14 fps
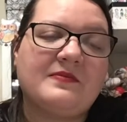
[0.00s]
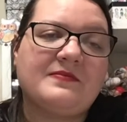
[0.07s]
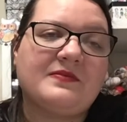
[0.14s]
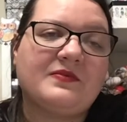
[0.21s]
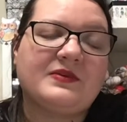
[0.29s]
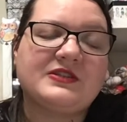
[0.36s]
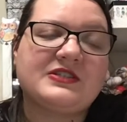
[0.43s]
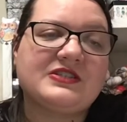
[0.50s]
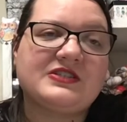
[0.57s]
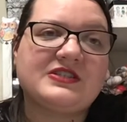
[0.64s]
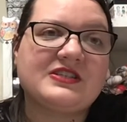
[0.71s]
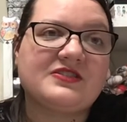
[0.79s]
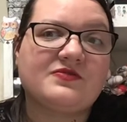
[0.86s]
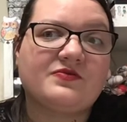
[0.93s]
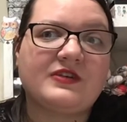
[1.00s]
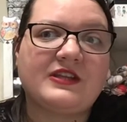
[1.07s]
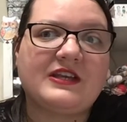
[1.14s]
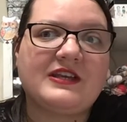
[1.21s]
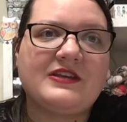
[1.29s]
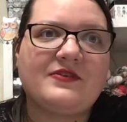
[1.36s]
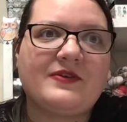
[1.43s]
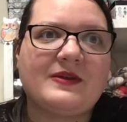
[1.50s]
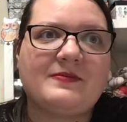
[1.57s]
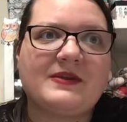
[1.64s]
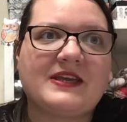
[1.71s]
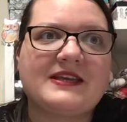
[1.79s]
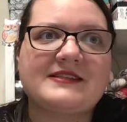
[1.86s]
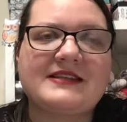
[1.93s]
Which is just really annoying
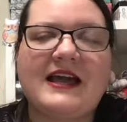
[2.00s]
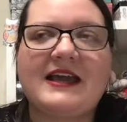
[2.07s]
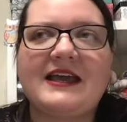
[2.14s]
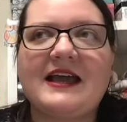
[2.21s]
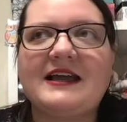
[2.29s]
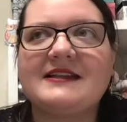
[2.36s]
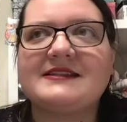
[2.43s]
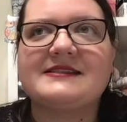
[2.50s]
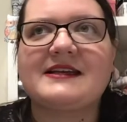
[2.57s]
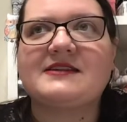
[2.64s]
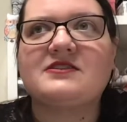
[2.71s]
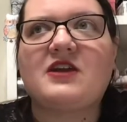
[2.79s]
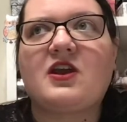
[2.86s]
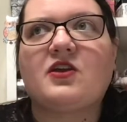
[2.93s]
because I had such